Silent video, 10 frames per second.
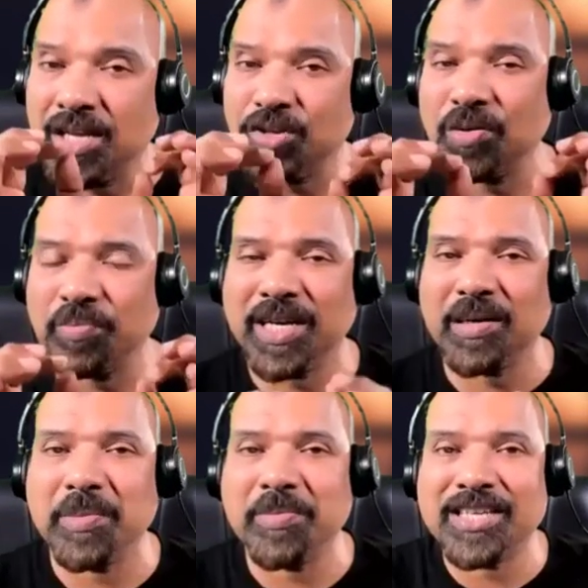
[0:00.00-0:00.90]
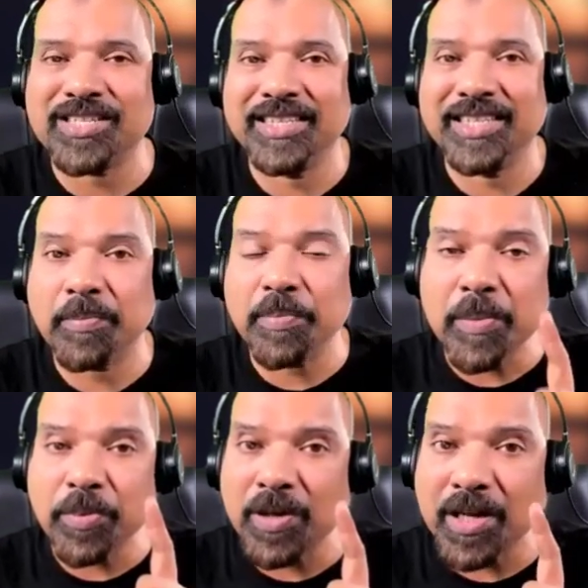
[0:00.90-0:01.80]
You'll become a master in that.
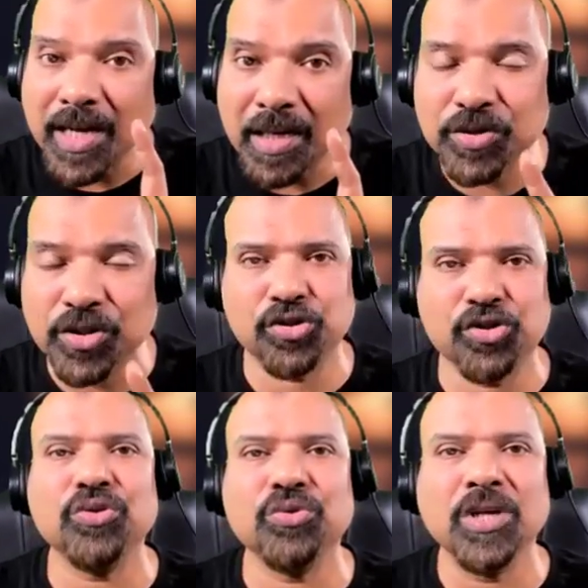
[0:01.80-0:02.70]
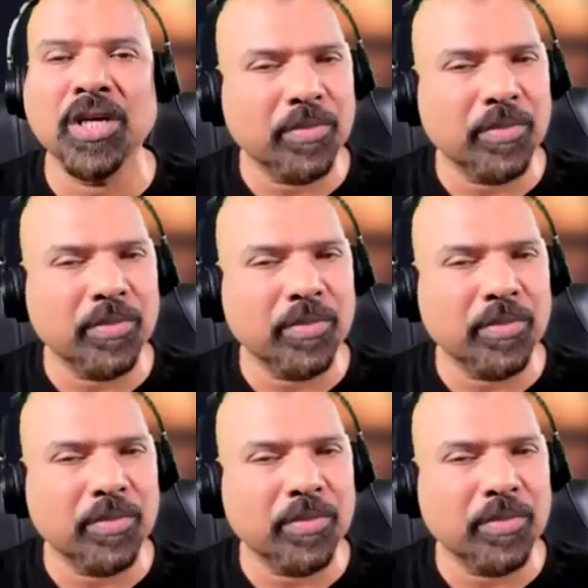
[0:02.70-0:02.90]
People will come to you